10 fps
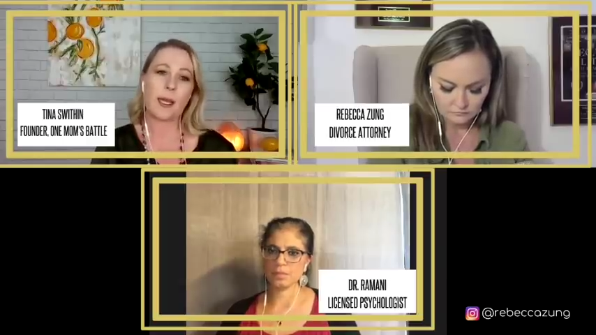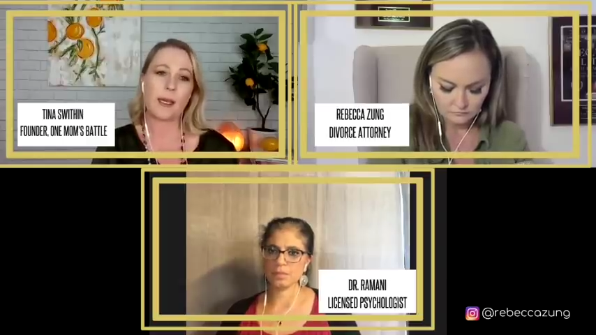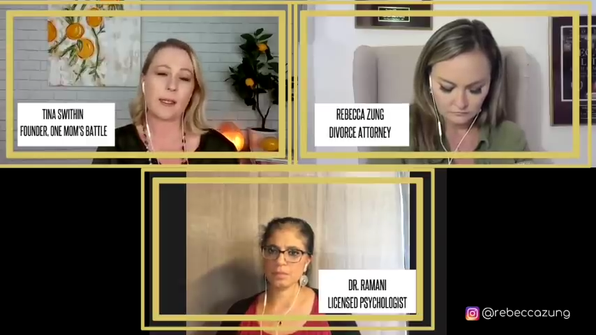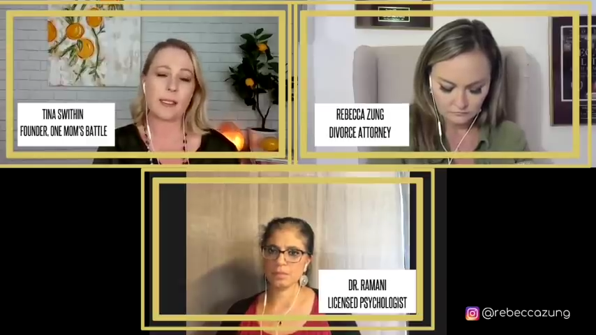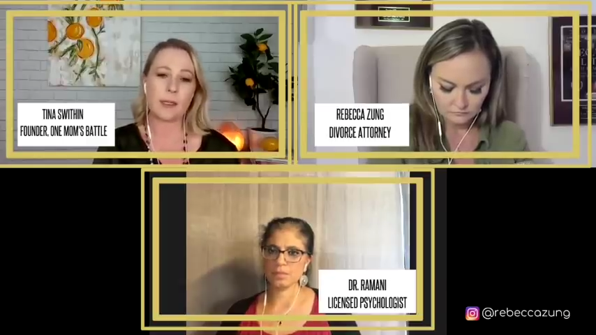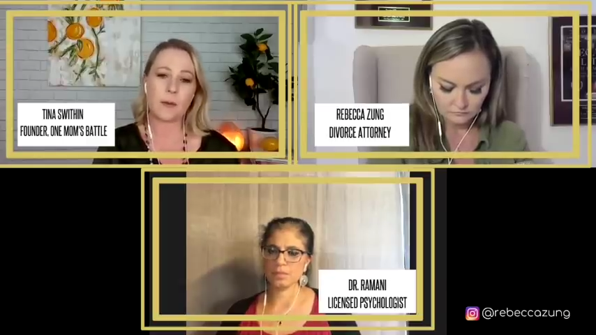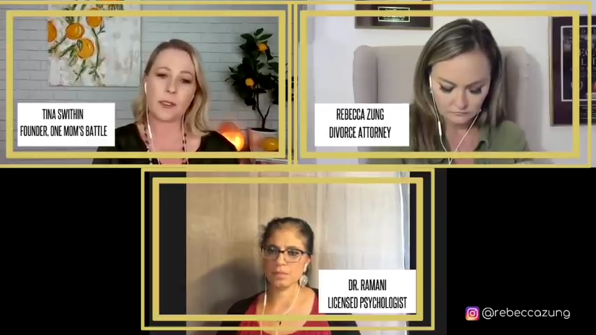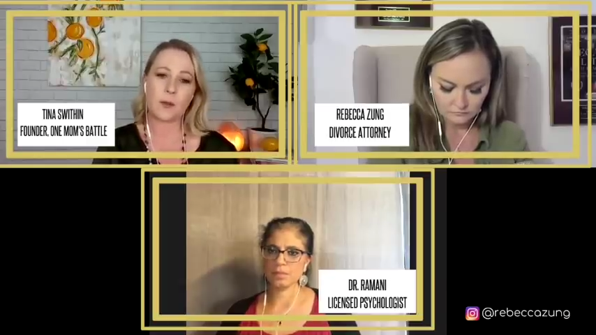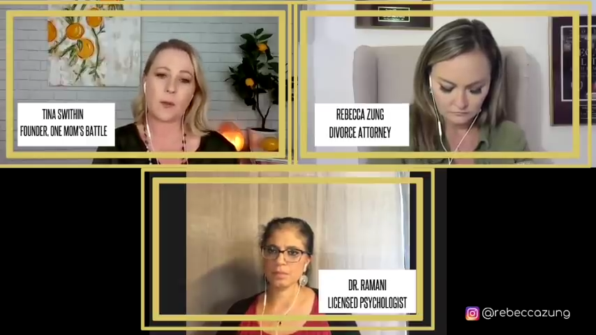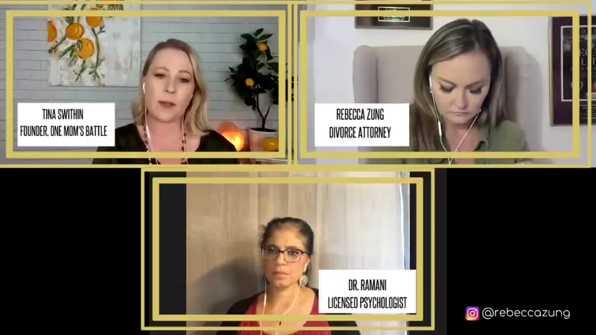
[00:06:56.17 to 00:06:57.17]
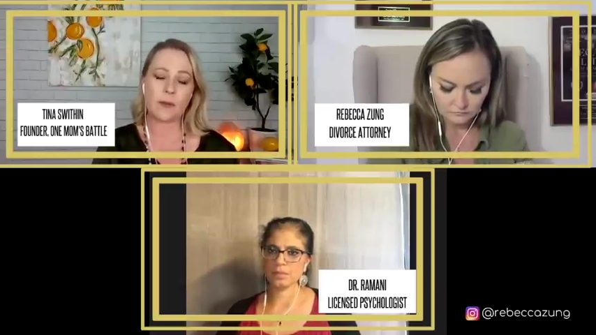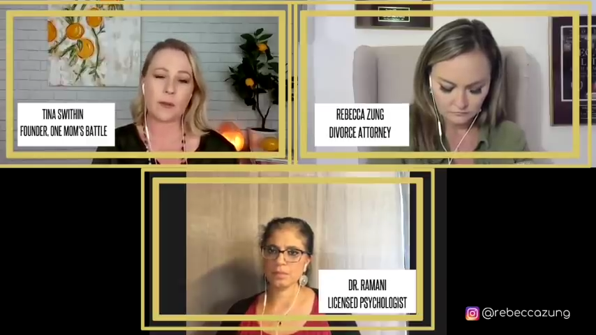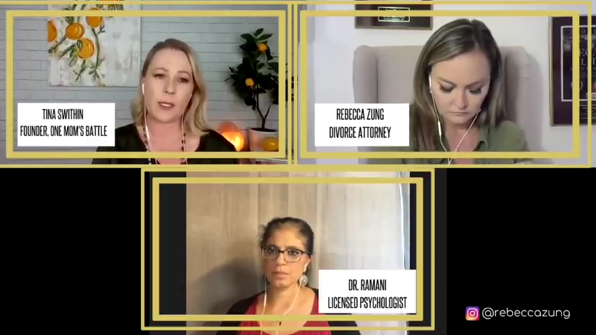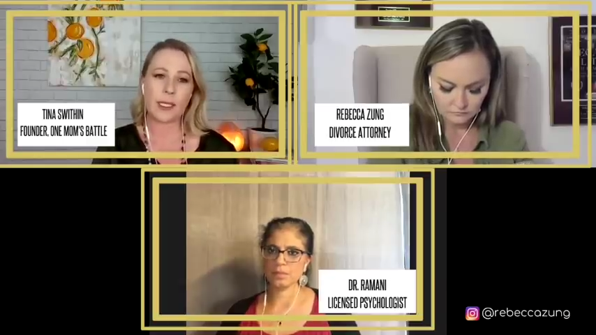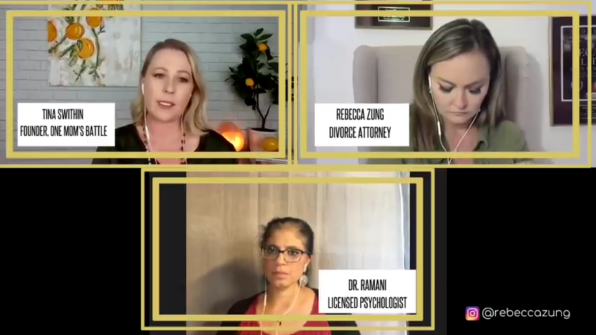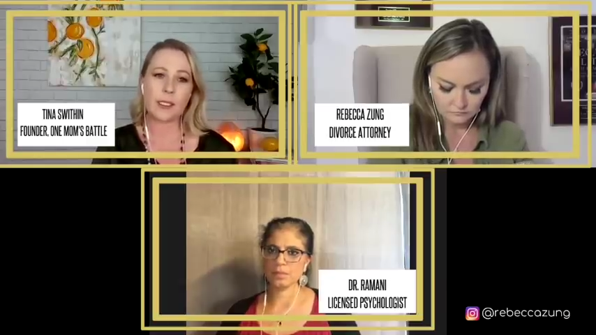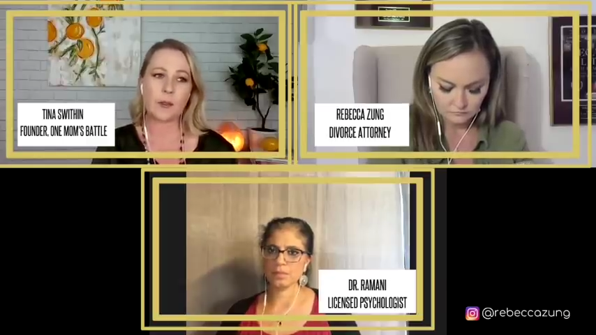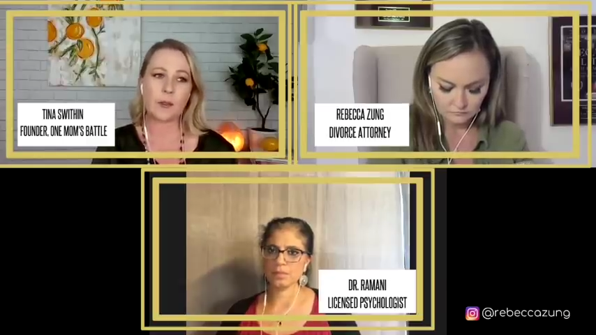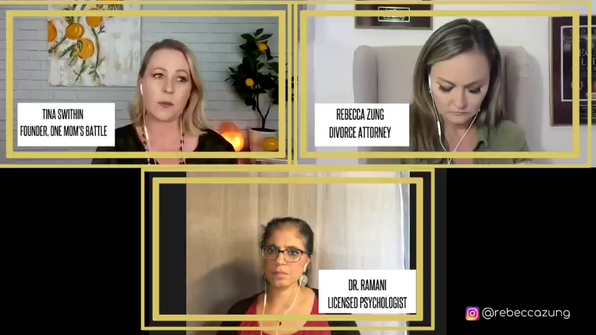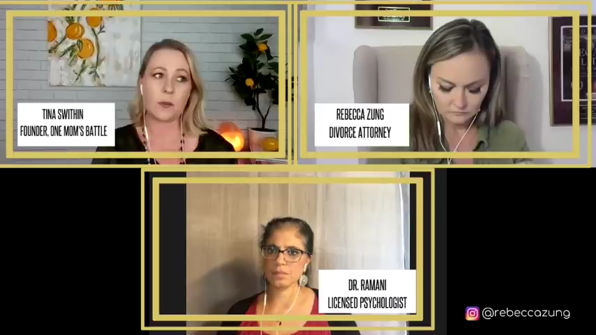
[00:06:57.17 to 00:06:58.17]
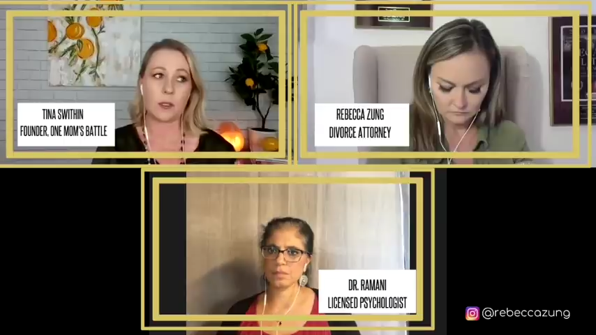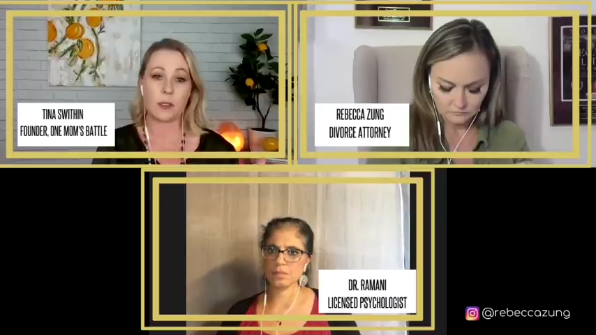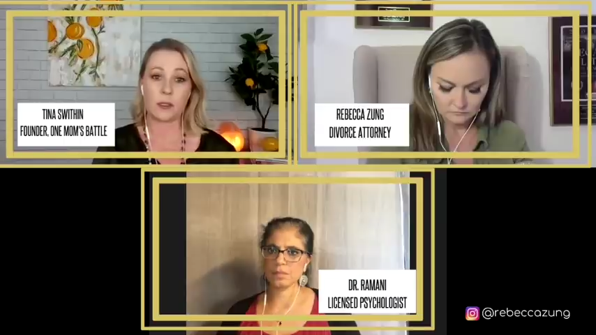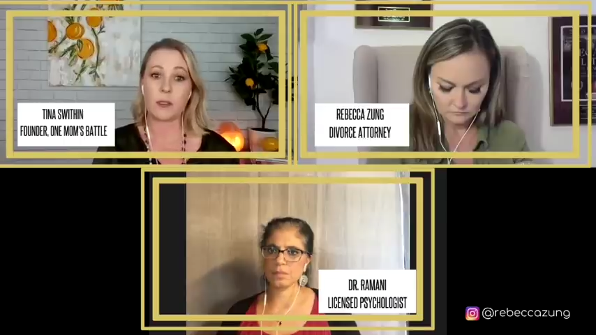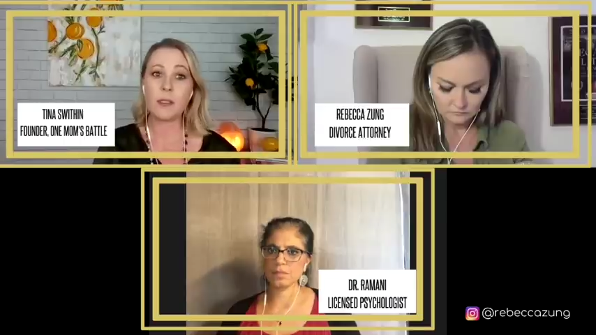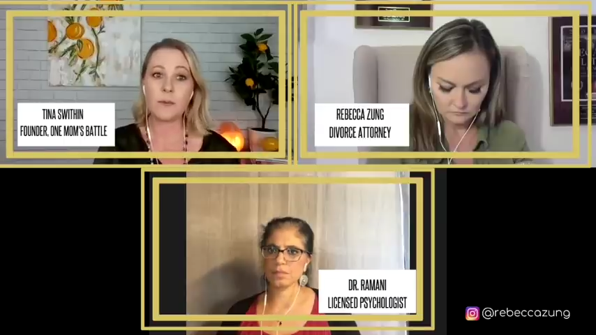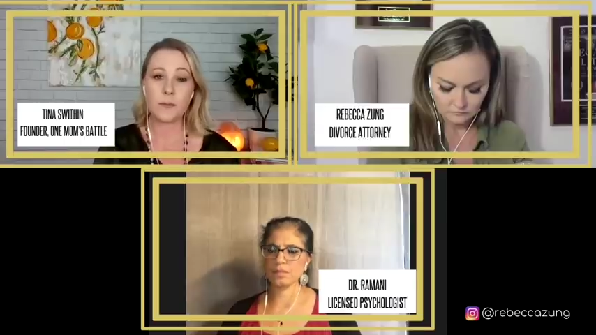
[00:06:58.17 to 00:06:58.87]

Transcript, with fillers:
Speaker 1: And it was a way for me to learn